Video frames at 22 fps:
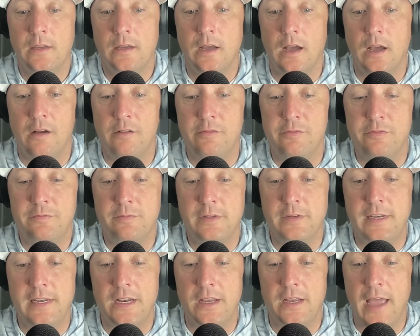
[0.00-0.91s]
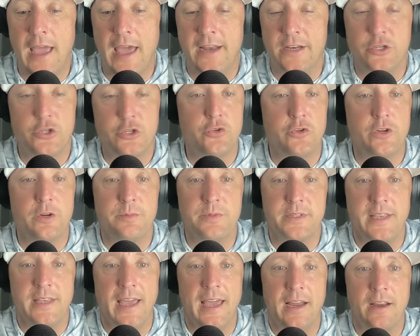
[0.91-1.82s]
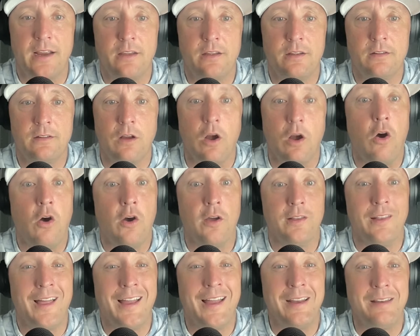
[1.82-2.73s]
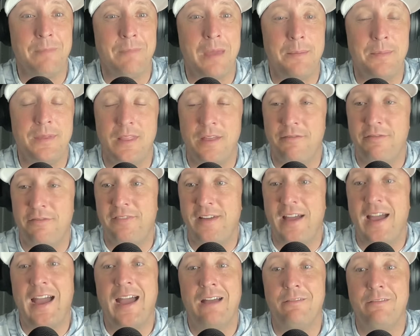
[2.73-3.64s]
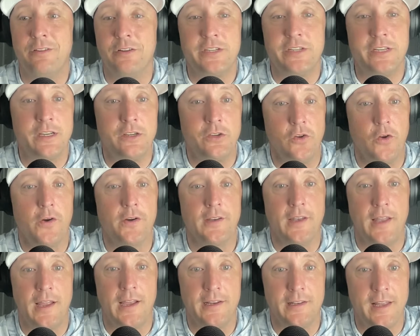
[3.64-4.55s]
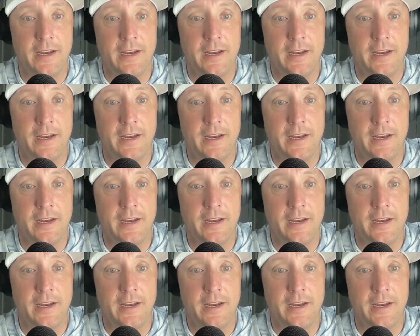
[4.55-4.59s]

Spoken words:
had a strip sack on like maybe the 5 or 10 yard line.